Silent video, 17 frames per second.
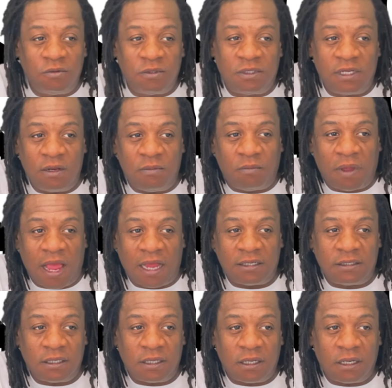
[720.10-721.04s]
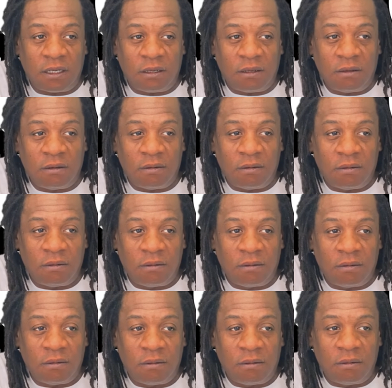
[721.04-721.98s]
was sitting back saying,
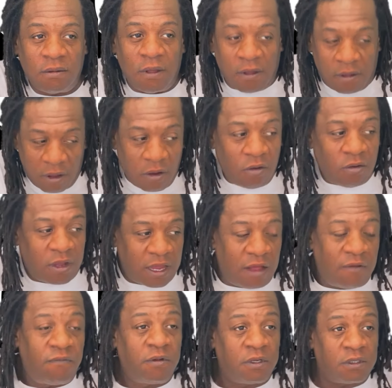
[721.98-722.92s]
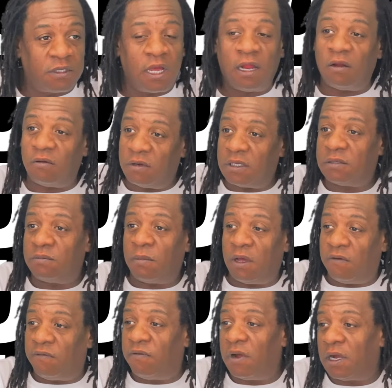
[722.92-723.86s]
okay, I'm finna tell him this
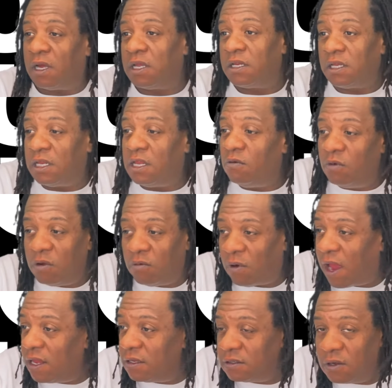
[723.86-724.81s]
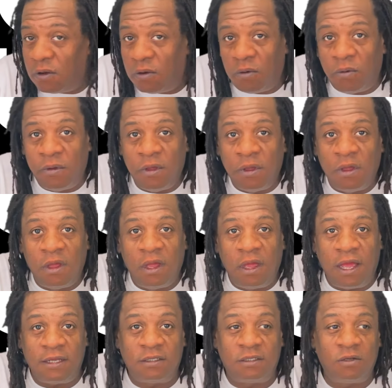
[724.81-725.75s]
motherfucker. And then he went right and told him.
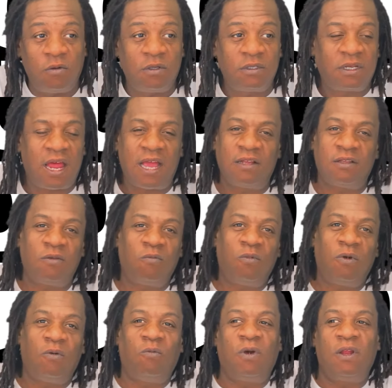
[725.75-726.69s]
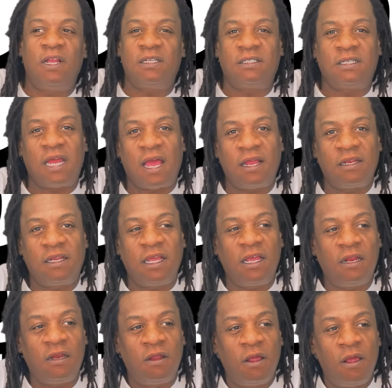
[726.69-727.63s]
And so it's like, what is that?
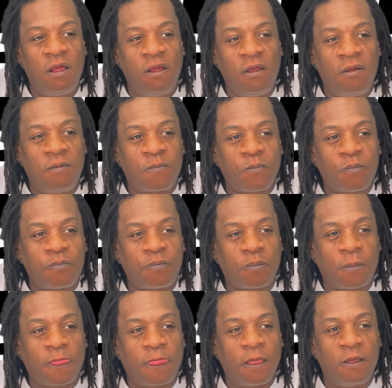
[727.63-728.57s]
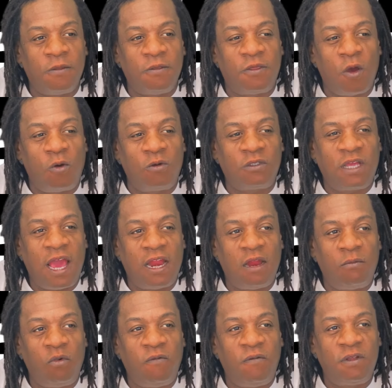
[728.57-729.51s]
Then those kind
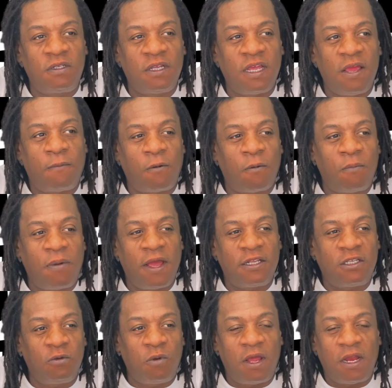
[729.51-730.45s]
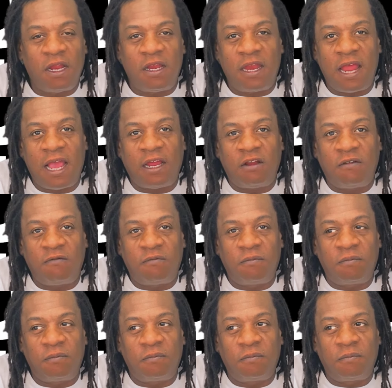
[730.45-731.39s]
of movies, it perpetuated negative
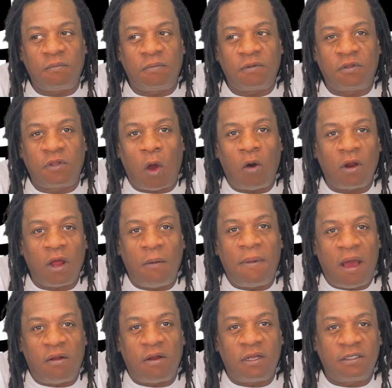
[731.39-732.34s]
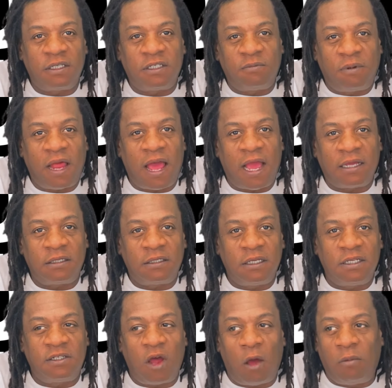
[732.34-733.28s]
thought about us as blacks.
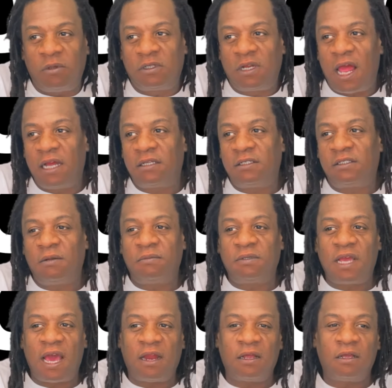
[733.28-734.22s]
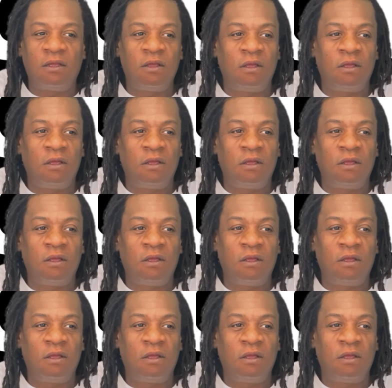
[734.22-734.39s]
It's almost like some kind of